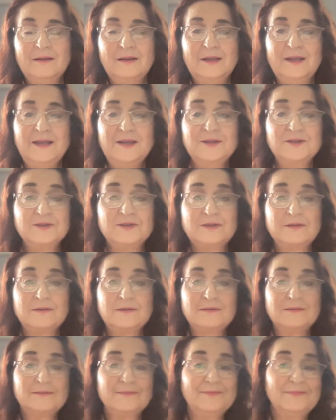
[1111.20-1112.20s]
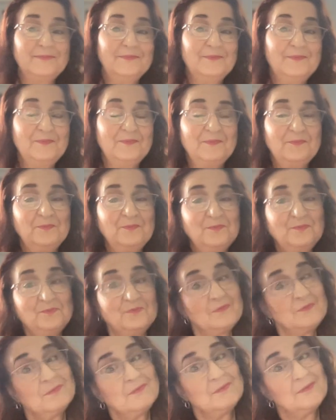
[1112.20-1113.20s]
is
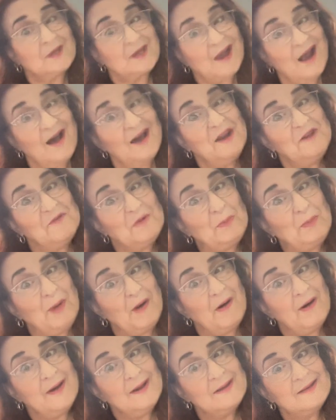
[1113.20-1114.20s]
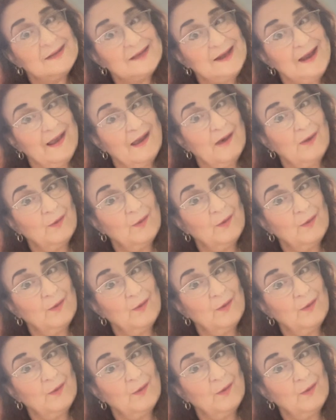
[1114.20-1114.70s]
kind of upon us now.